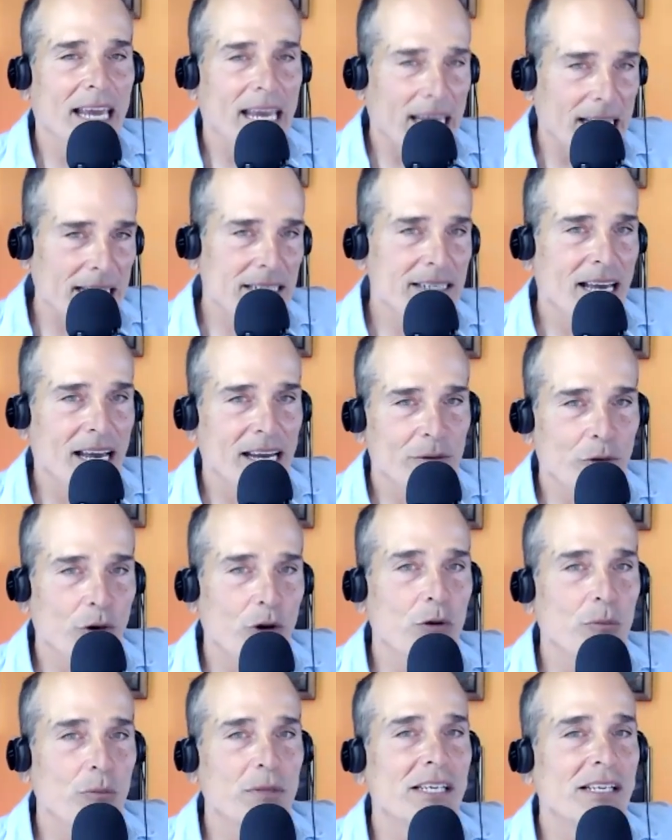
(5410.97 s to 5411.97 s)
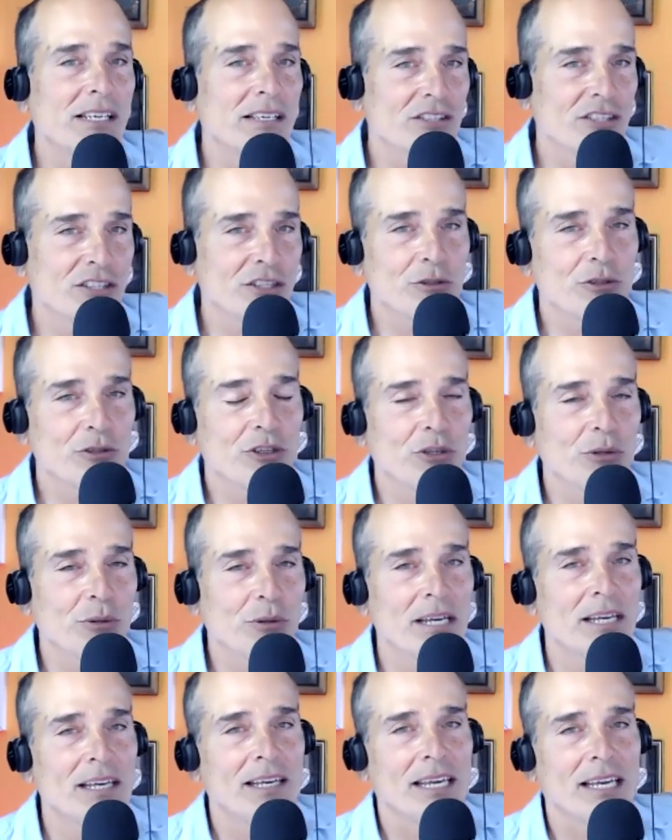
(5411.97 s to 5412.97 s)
anti Roman as you do,